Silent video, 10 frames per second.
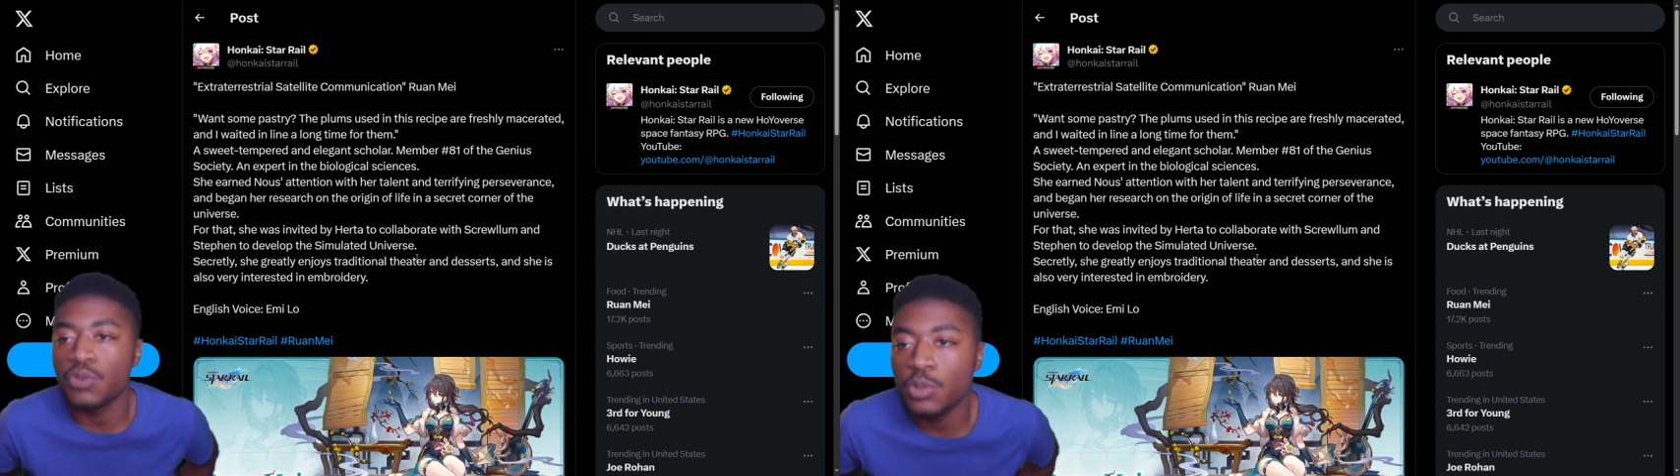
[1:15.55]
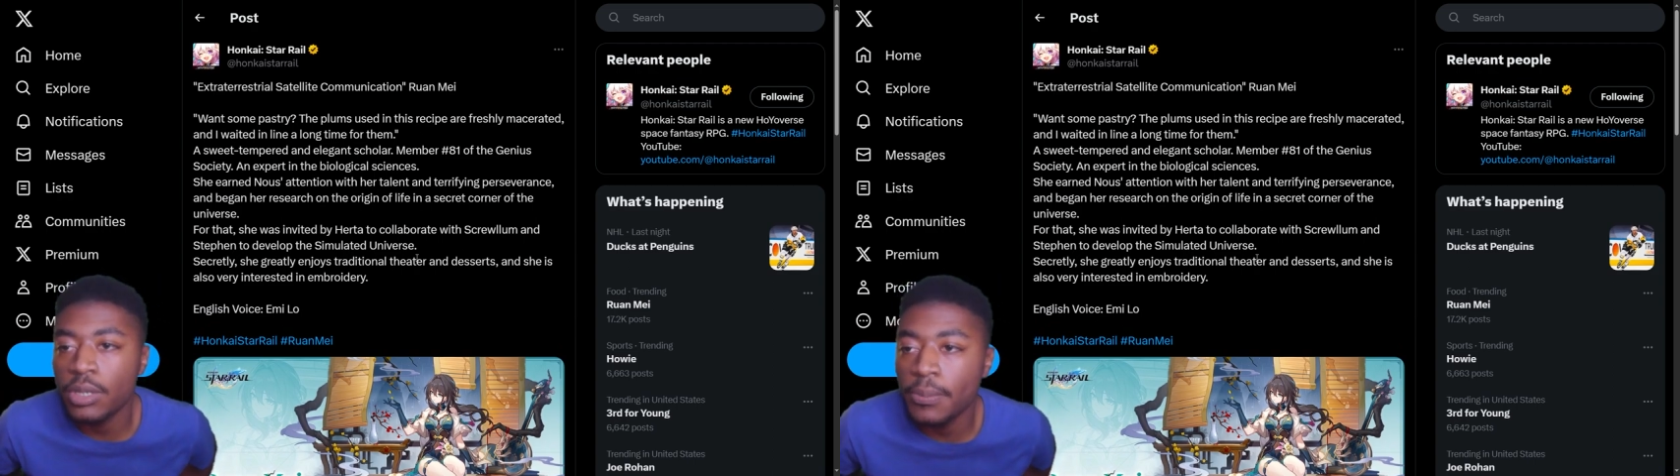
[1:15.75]

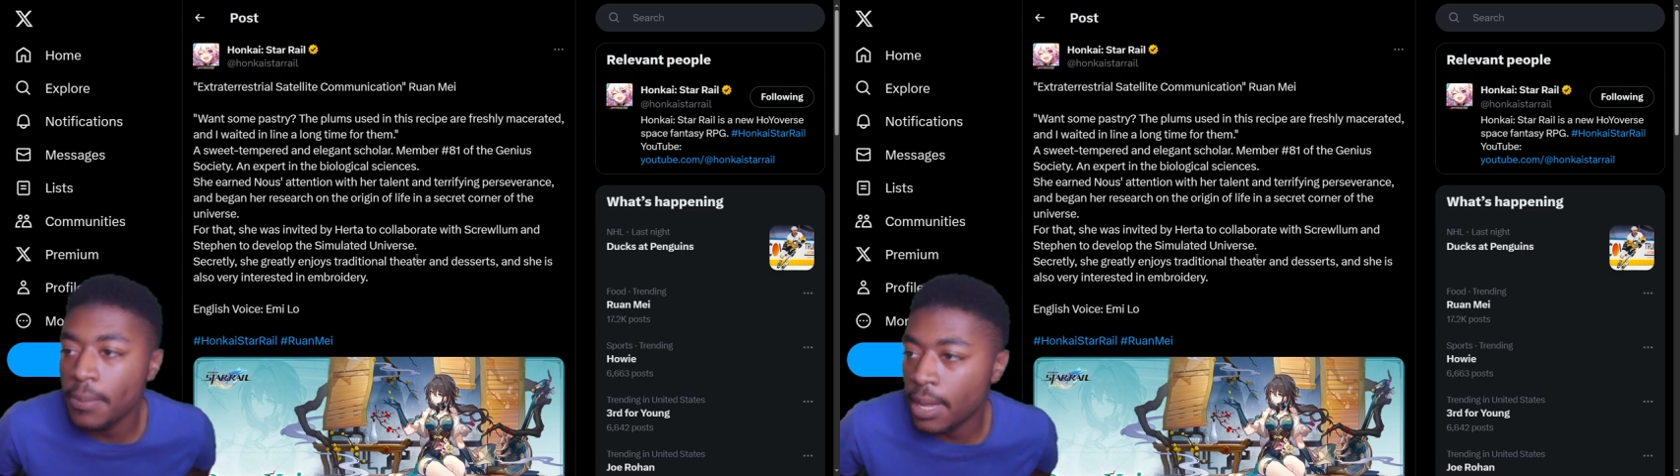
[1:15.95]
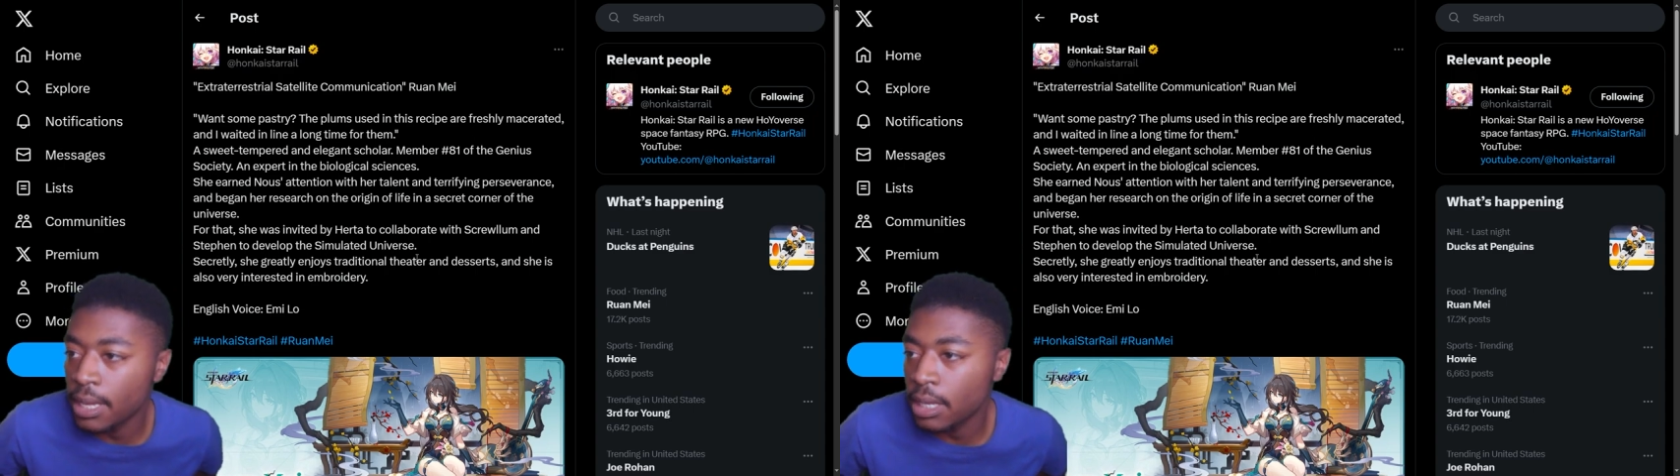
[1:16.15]
Ruan
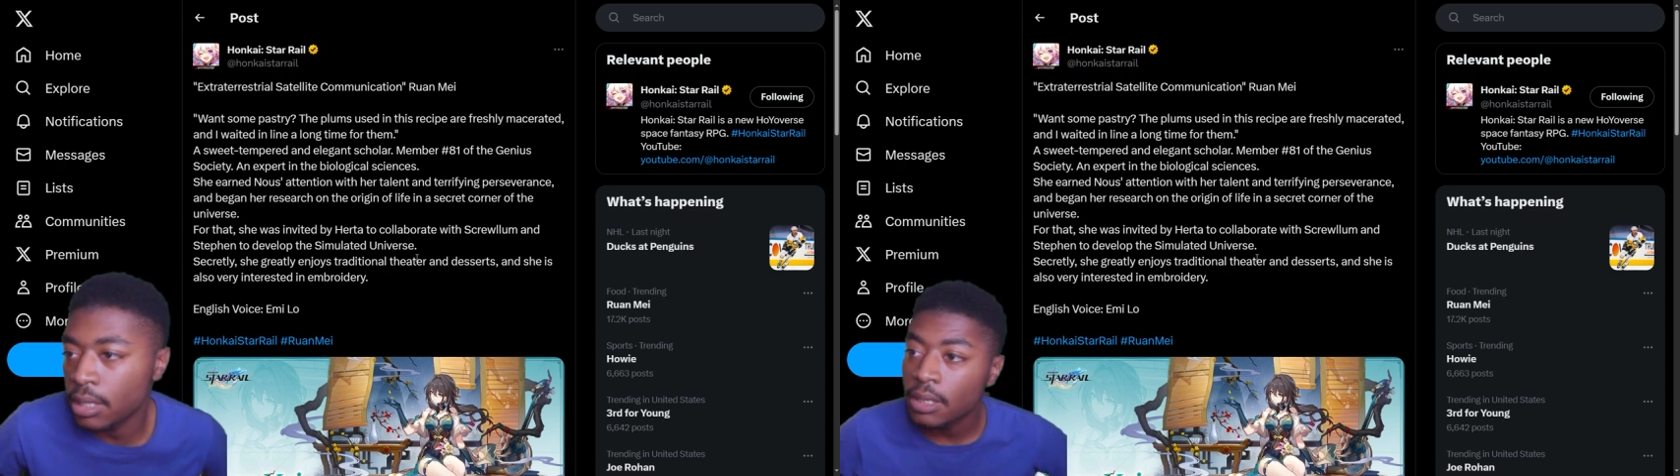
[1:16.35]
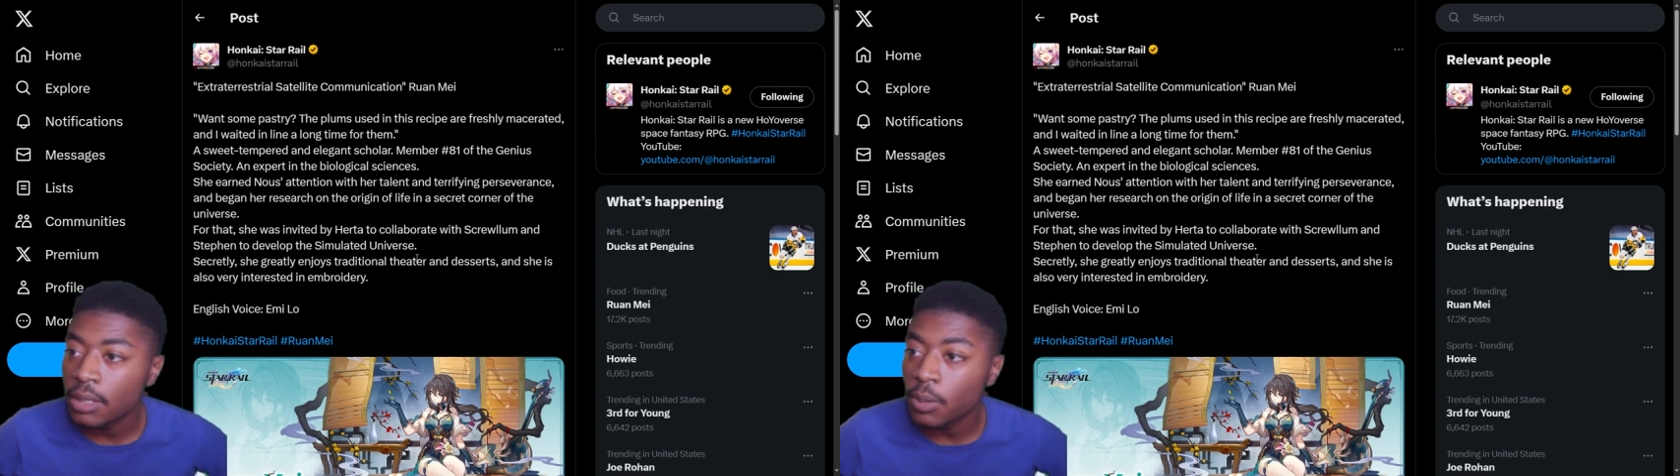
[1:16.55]
Mei.
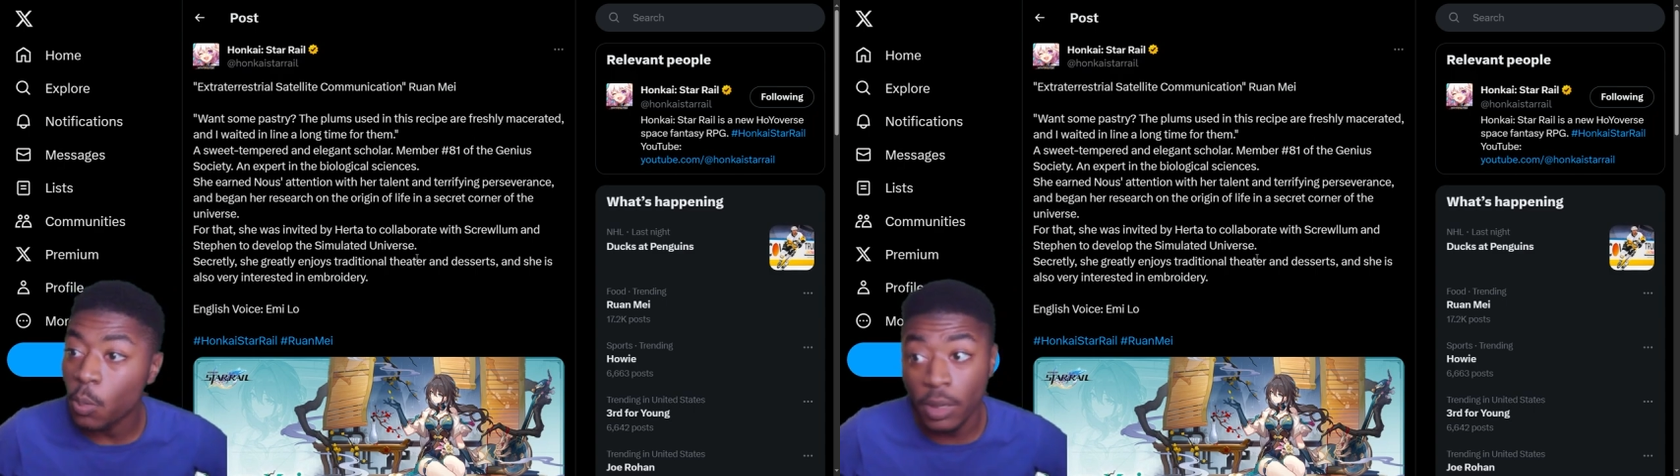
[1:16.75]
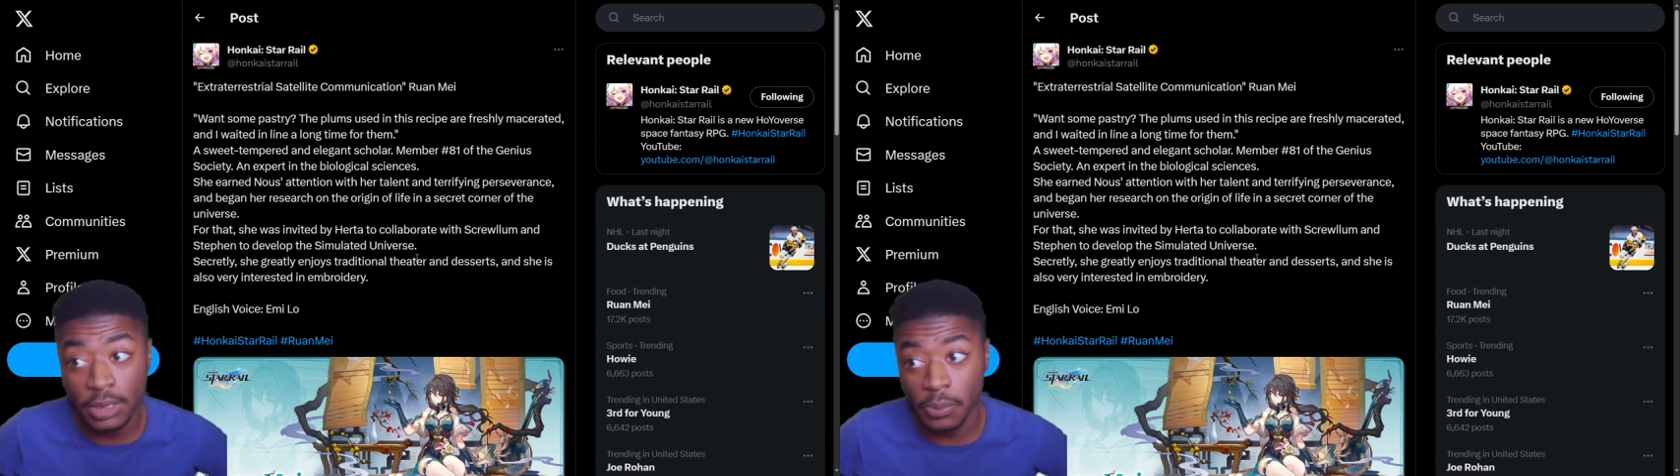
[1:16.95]

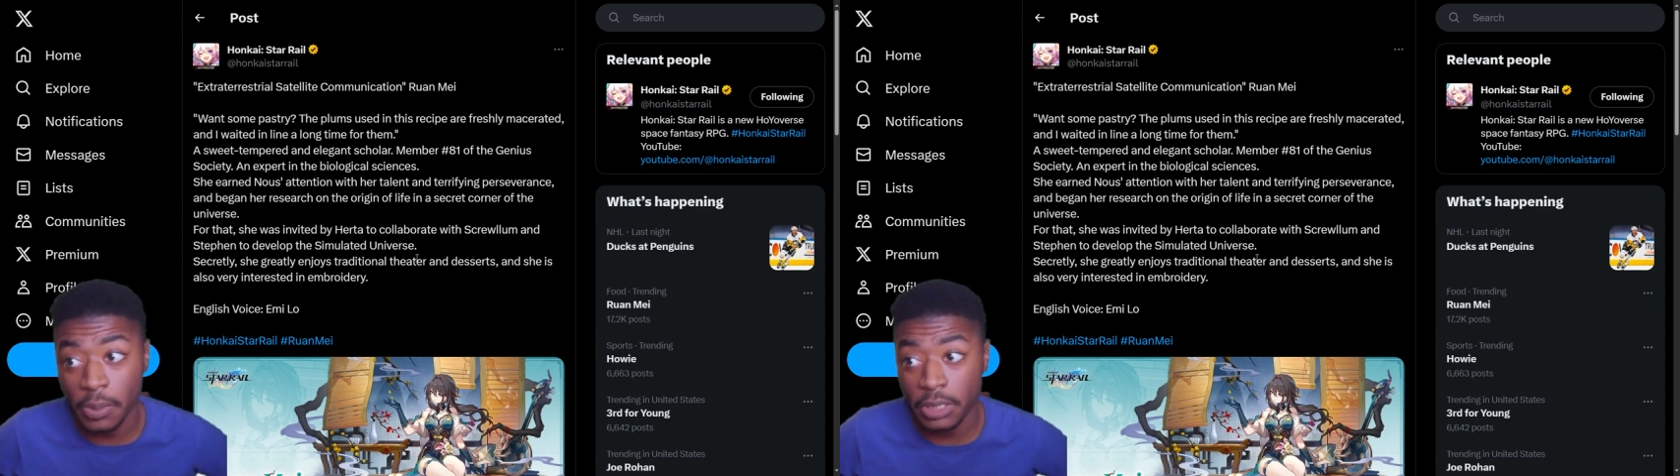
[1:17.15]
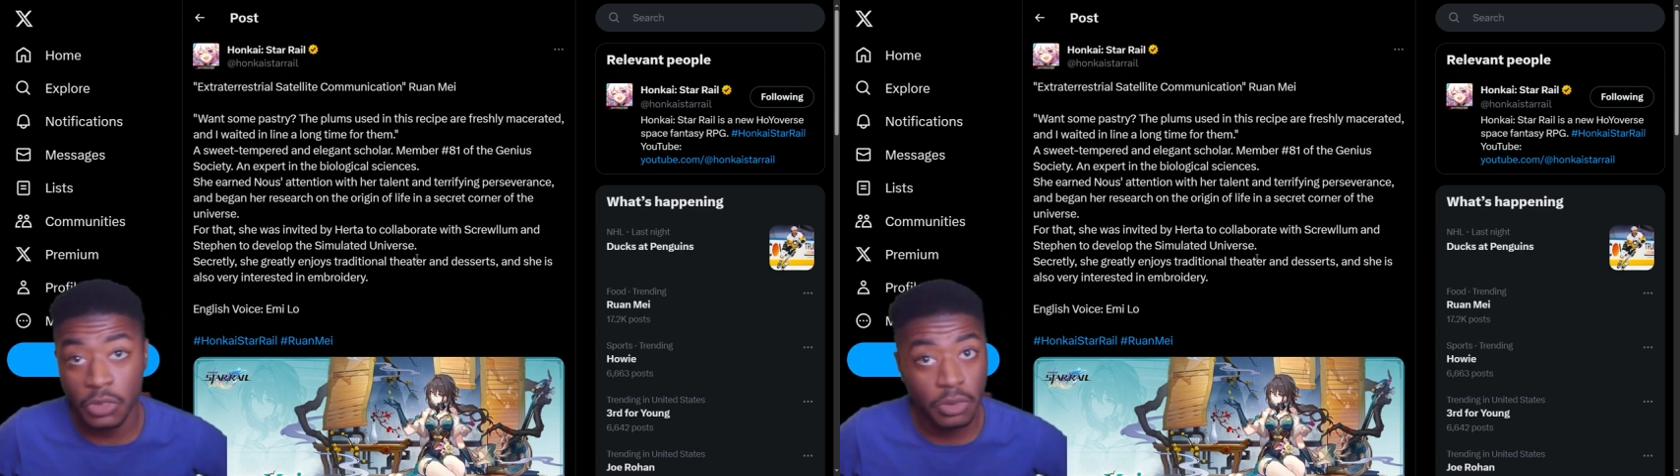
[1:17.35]
Want some
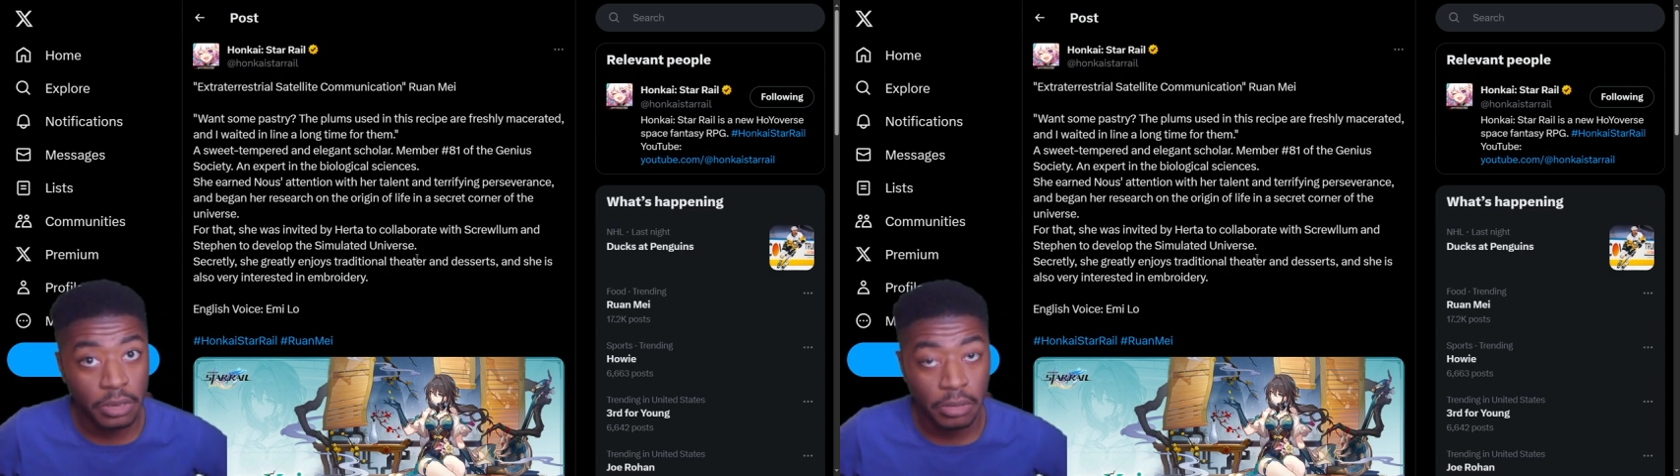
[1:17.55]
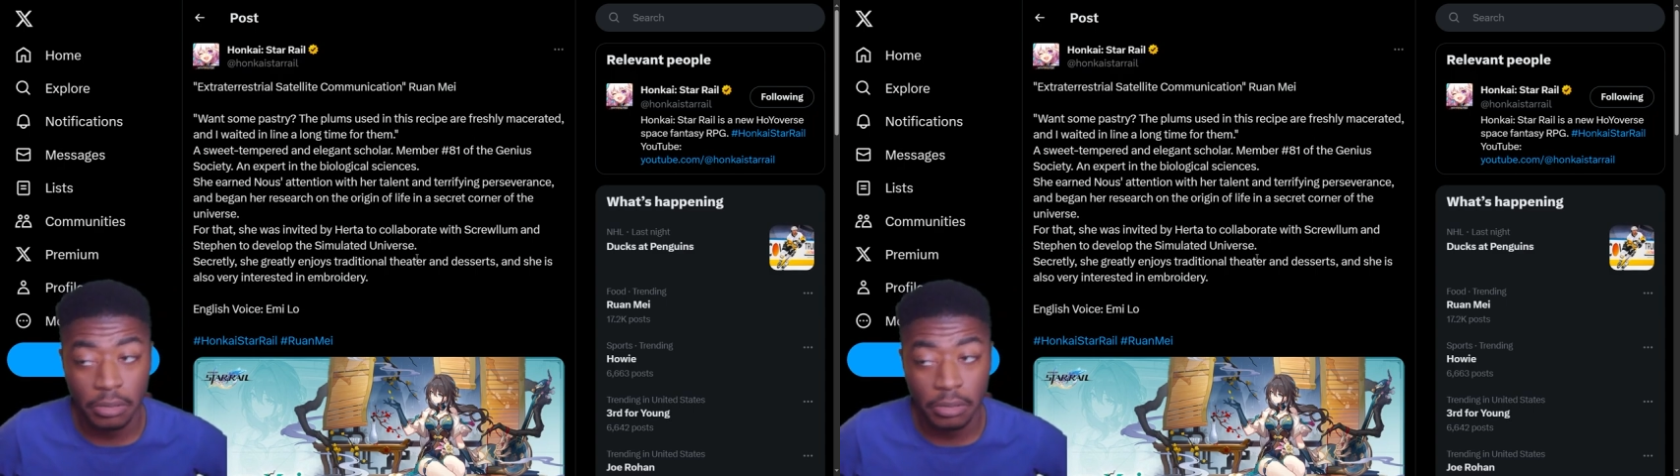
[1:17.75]
pastry?